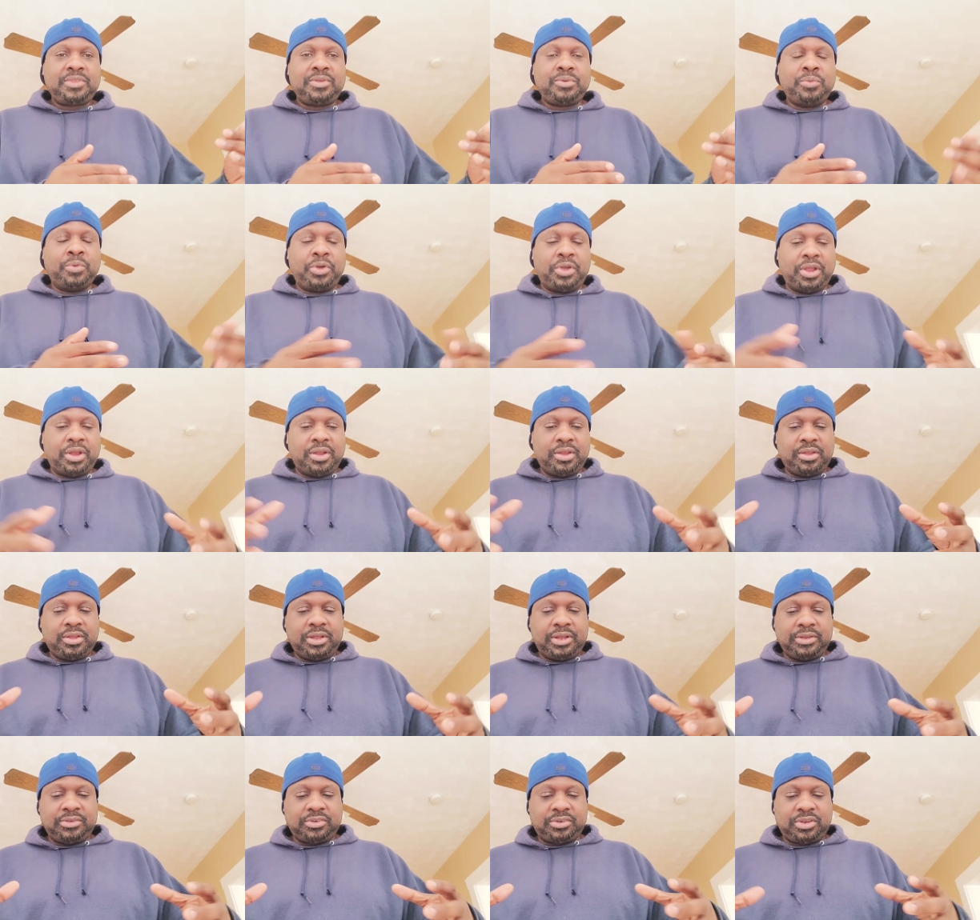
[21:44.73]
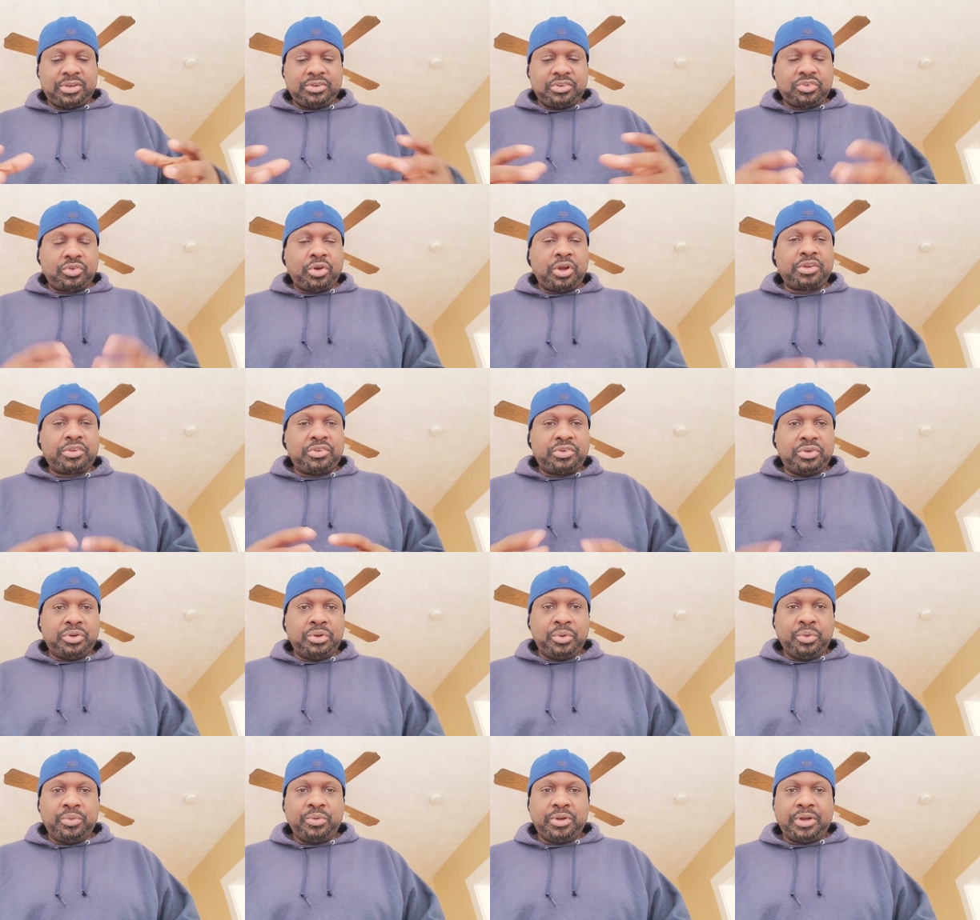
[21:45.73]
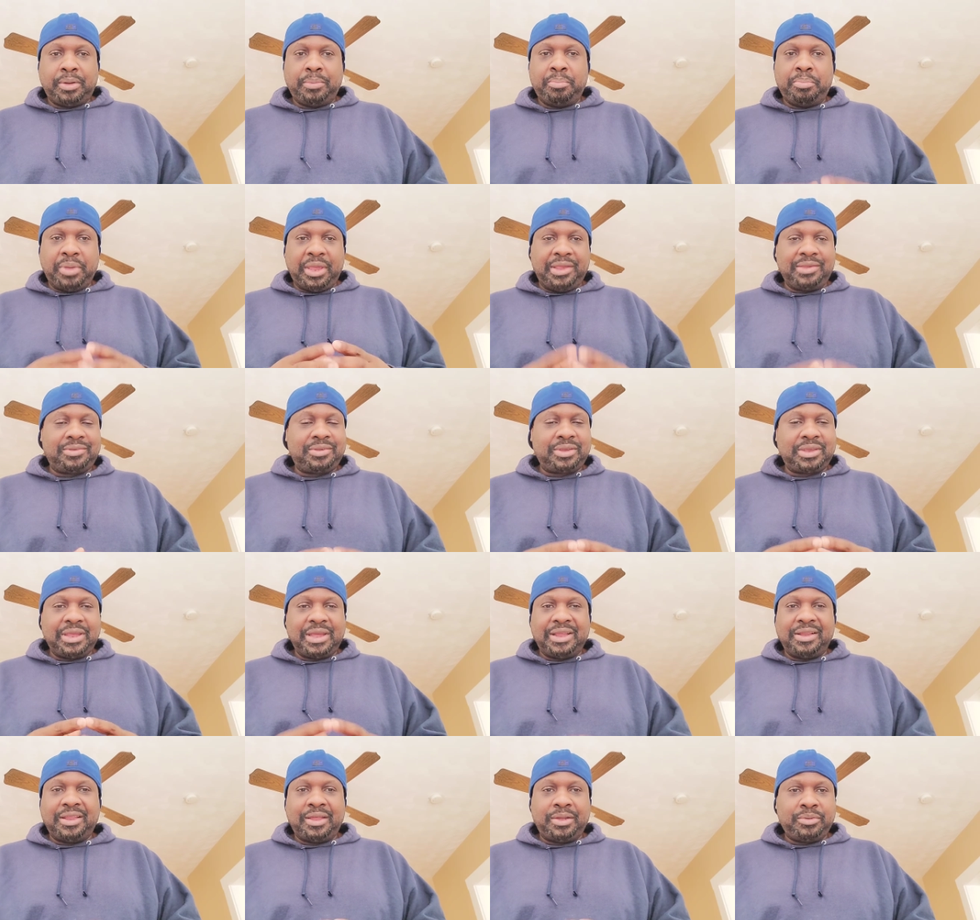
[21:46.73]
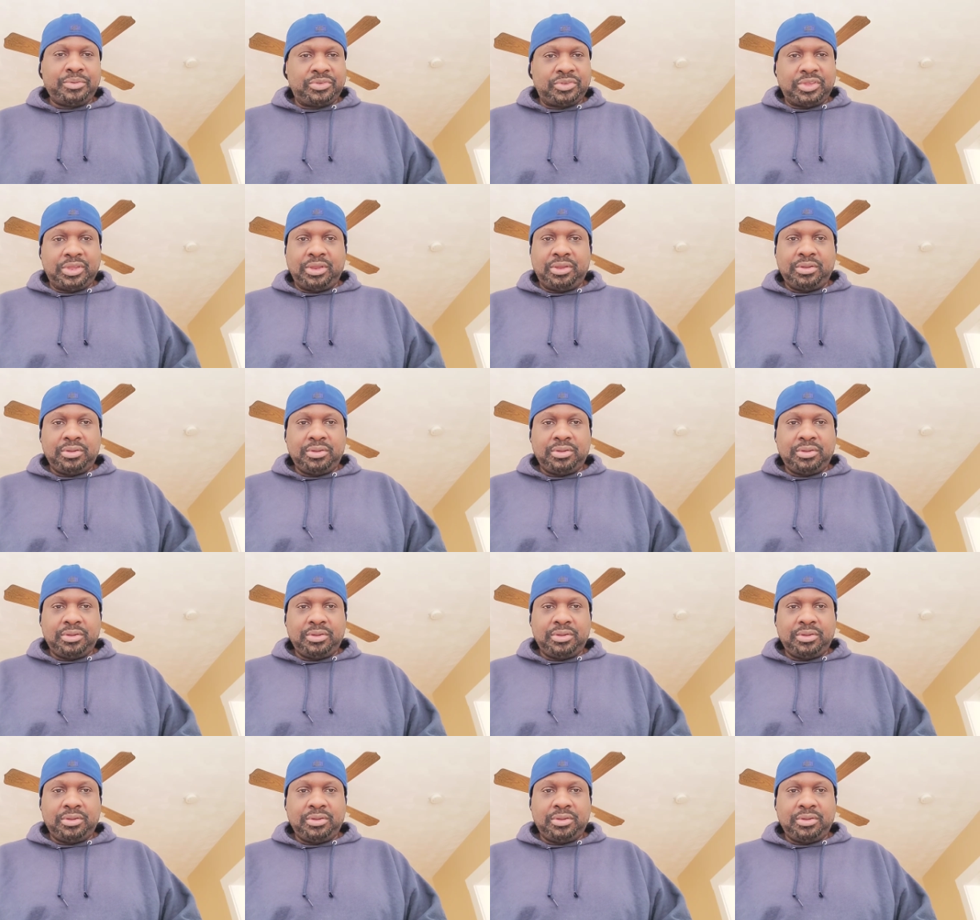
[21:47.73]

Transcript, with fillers: We're going to construct you a basic LLC.